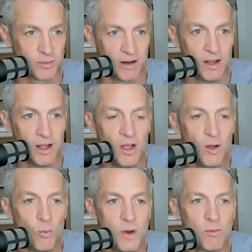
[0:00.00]
about.
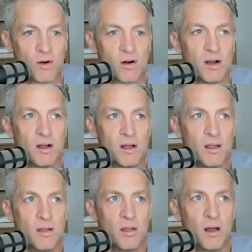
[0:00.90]
We were
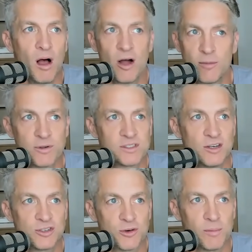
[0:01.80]

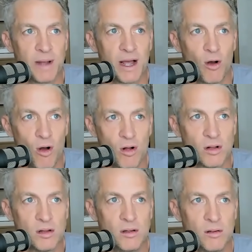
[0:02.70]
100% sure about
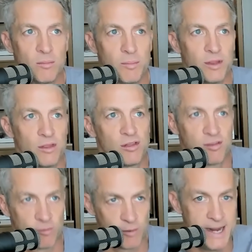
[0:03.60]
all but
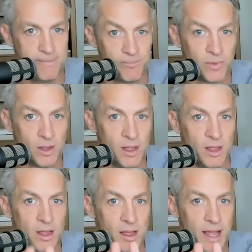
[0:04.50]
3.
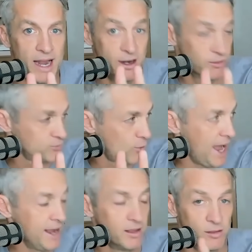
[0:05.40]
And here's
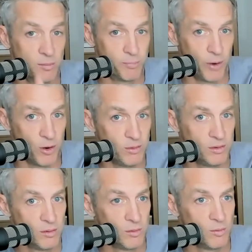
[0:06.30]
why the boat,
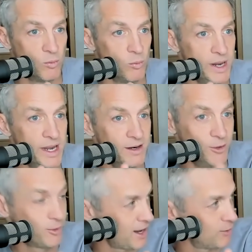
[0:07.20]
we
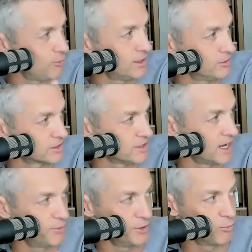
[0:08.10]
knew kind of what it looked
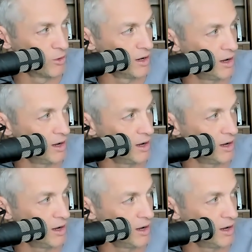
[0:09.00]
like, but you weren't